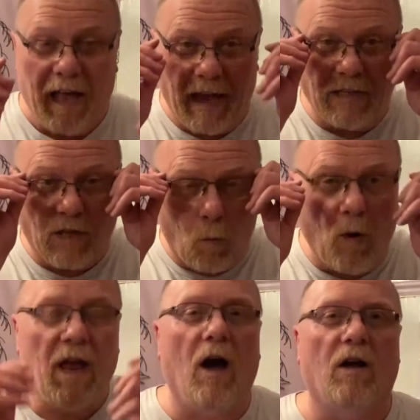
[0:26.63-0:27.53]
is that
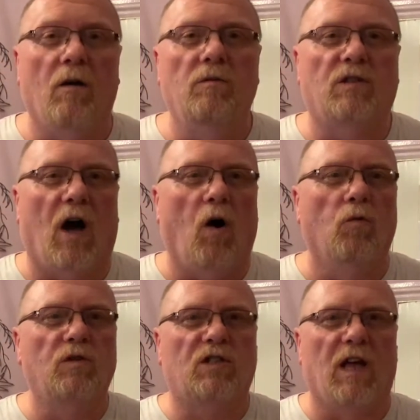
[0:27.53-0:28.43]
we are going to
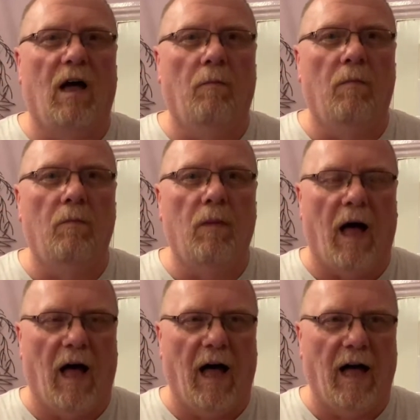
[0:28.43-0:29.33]
hold some
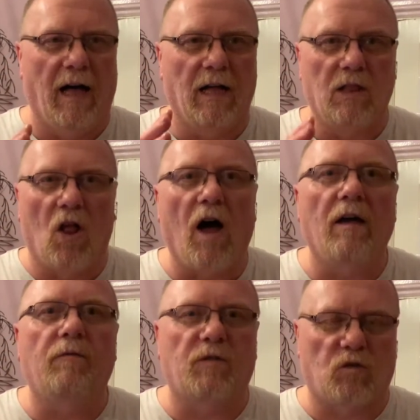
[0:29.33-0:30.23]

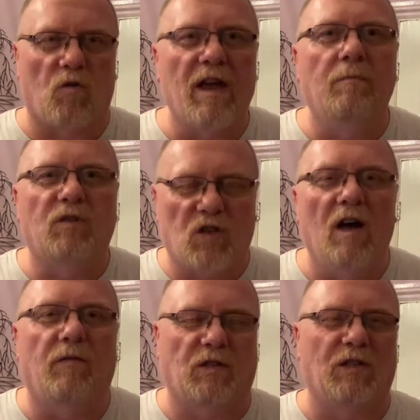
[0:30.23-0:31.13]
live stream
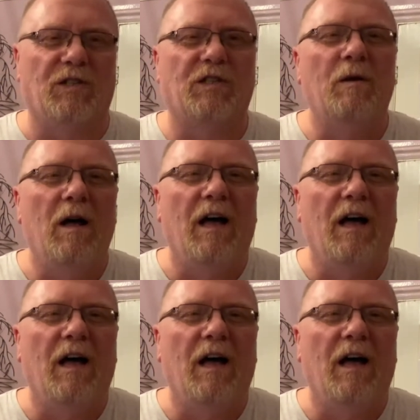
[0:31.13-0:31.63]
services.